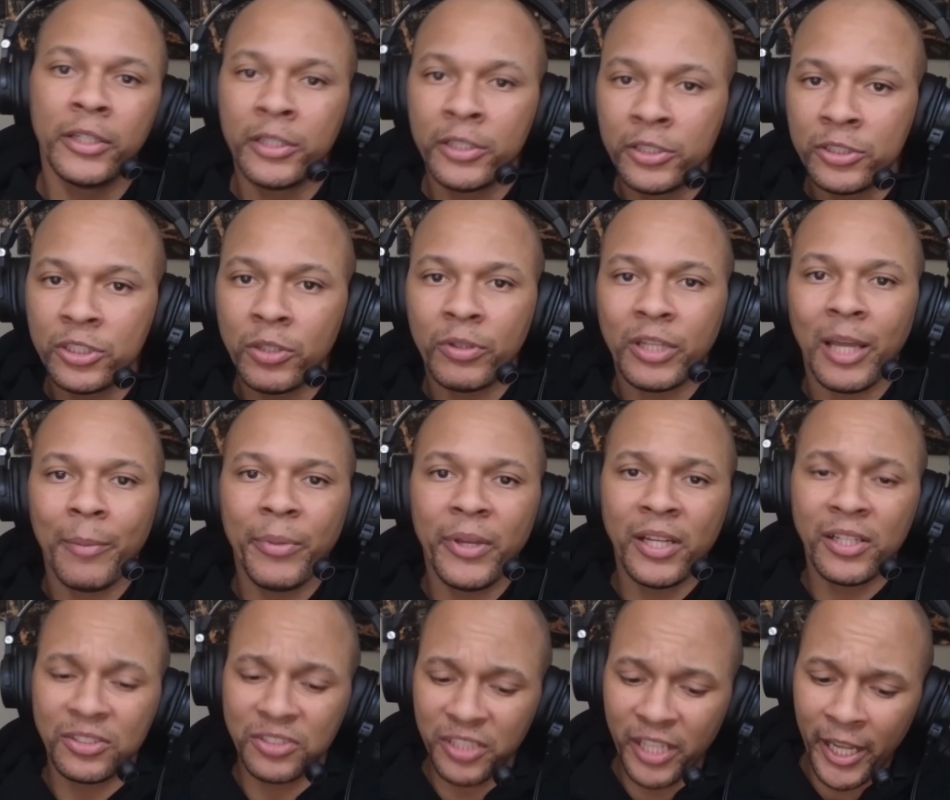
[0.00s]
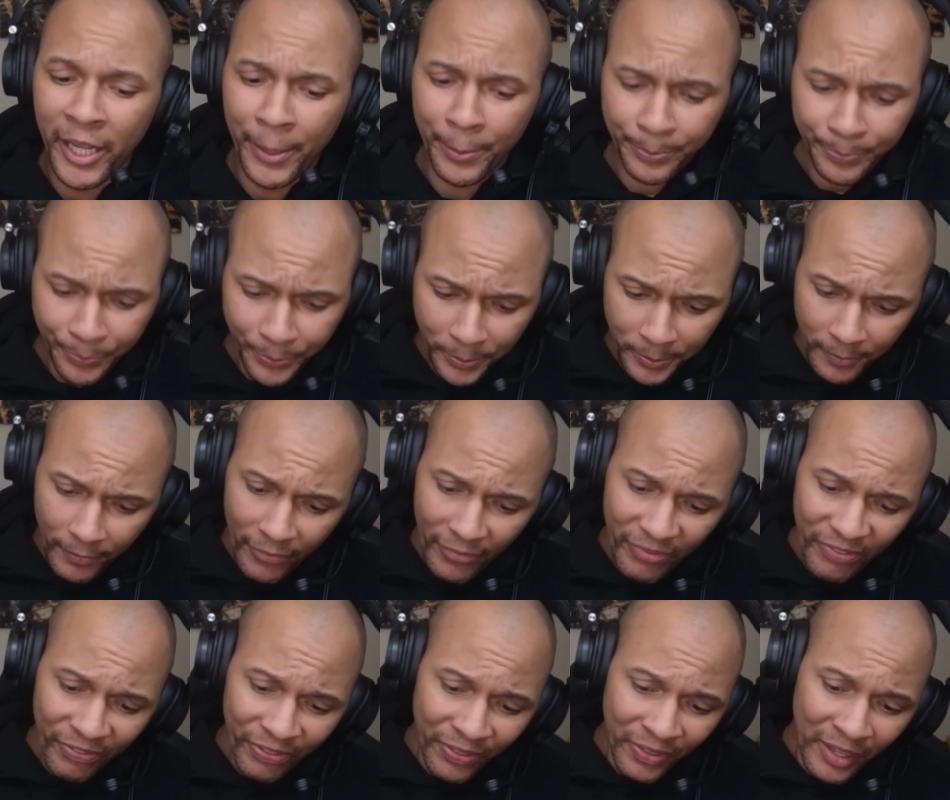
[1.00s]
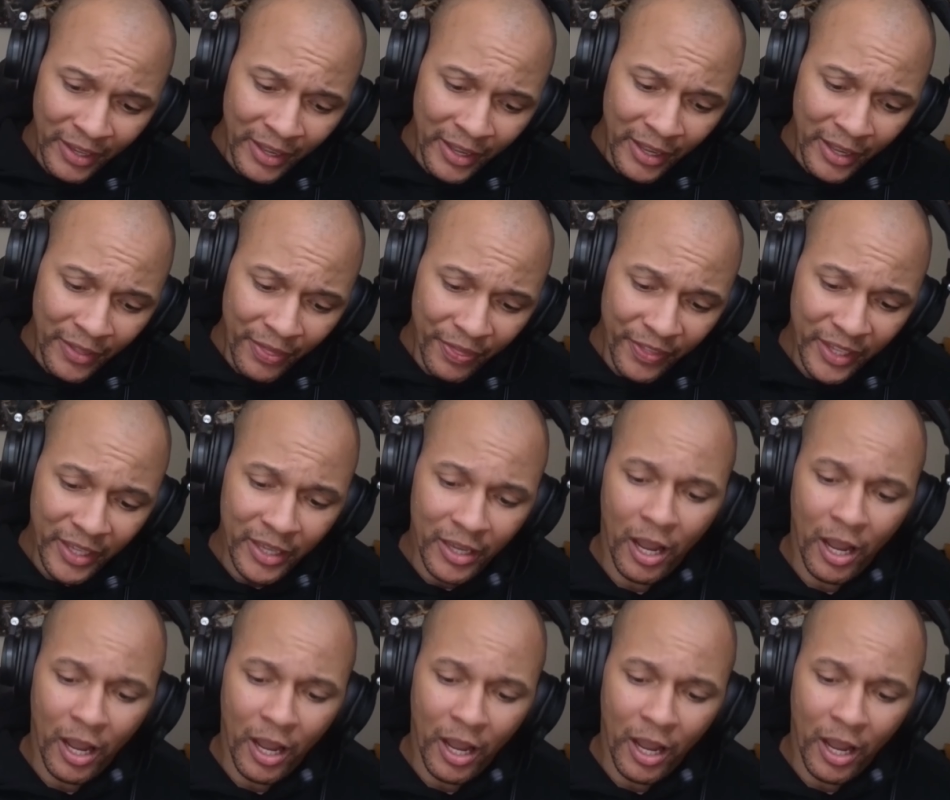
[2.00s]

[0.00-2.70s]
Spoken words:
So with that being said, the